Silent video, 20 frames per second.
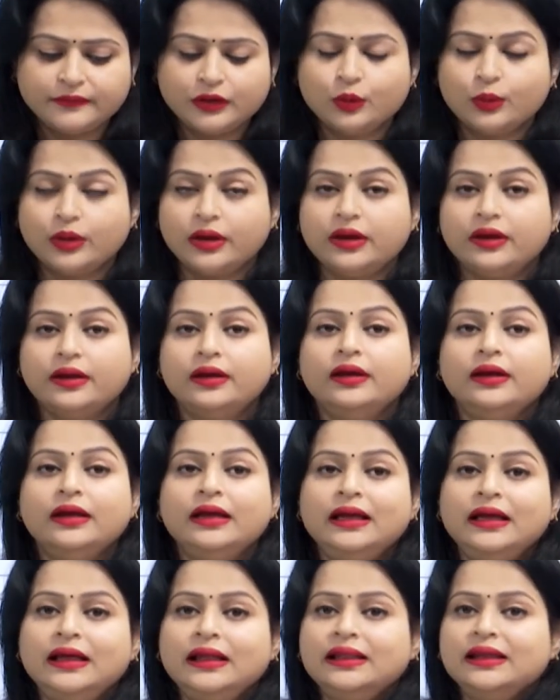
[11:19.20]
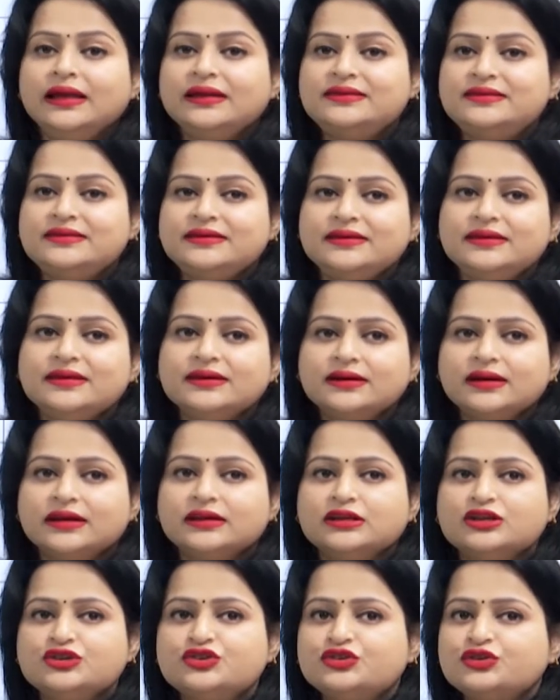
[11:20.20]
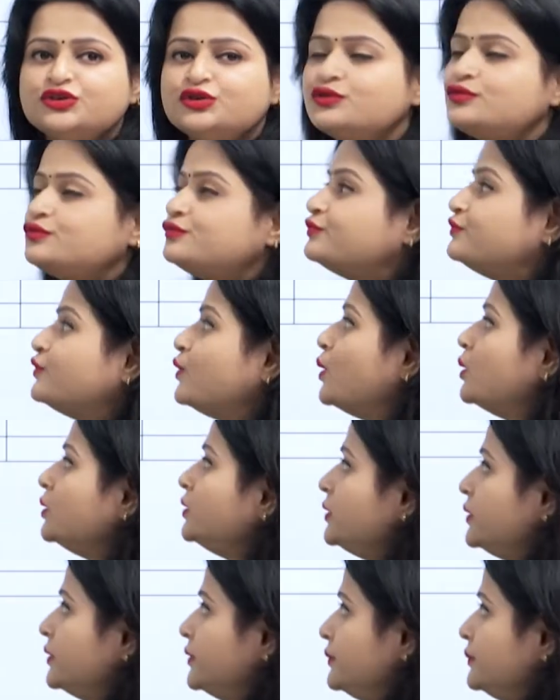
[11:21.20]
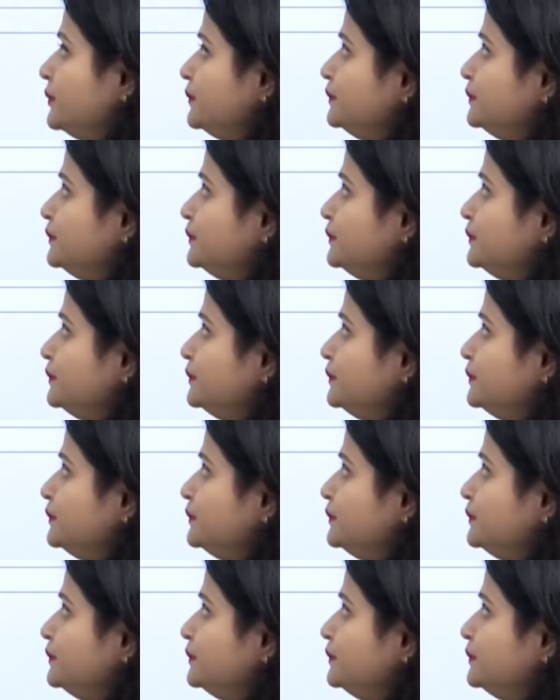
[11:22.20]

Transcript: Okay. Let us see the condition of fourth year.